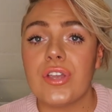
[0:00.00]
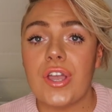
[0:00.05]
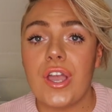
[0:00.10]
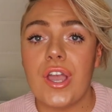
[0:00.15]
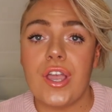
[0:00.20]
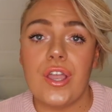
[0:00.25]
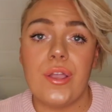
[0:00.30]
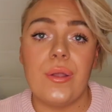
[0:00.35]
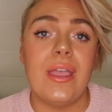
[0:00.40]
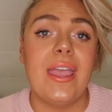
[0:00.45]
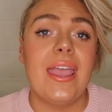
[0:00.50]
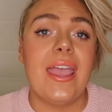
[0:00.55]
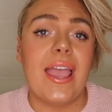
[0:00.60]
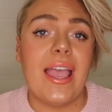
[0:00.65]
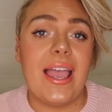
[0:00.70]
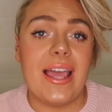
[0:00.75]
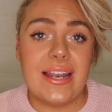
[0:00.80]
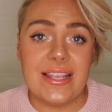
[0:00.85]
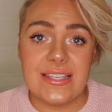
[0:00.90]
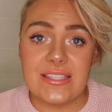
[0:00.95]
coat
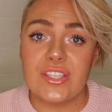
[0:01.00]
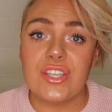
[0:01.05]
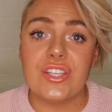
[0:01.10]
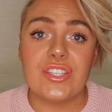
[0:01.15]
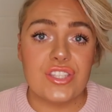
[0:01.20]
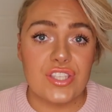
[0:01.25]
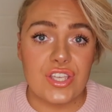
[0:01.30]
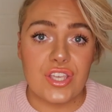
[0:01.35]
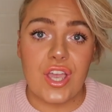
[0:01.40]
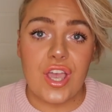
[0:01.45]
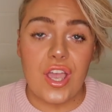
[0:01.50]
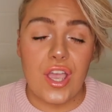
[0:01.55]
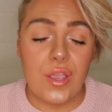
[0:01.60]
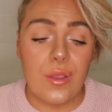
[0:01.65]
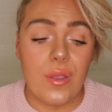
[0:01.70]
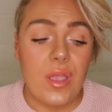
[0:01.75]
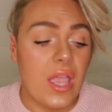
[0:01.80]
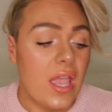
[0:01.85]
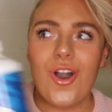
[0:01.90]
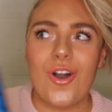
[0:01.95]
and it's good to go.